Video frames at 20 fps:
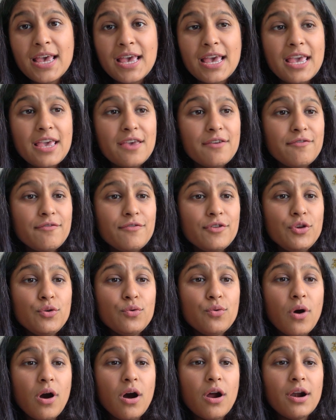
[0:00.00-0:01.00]
If
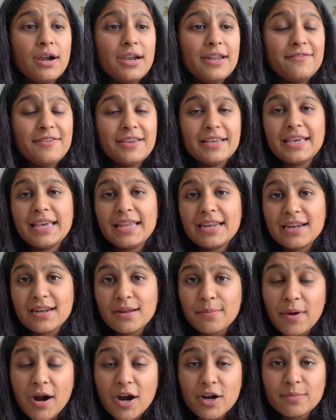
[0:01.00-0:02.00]
you are living in an
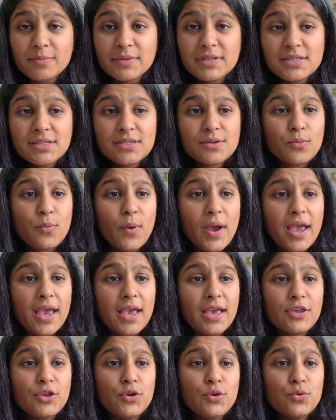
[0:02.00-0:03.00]
apartment
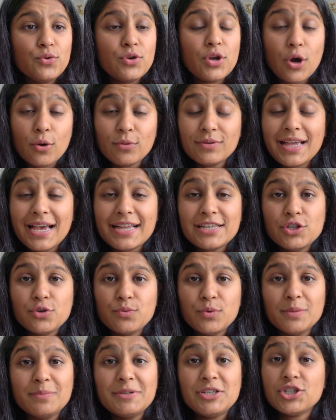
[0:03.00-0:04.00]
where you know that you
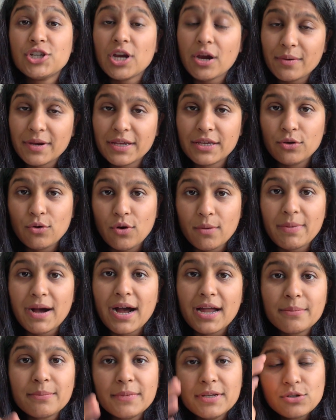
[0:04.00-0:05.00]
will be sharing your
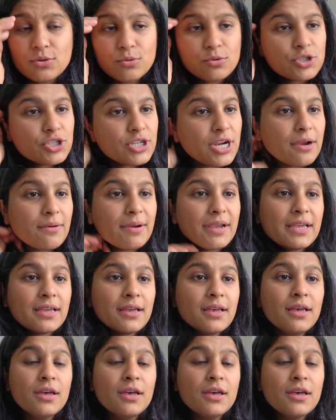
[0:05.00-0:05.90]
apartment or sharing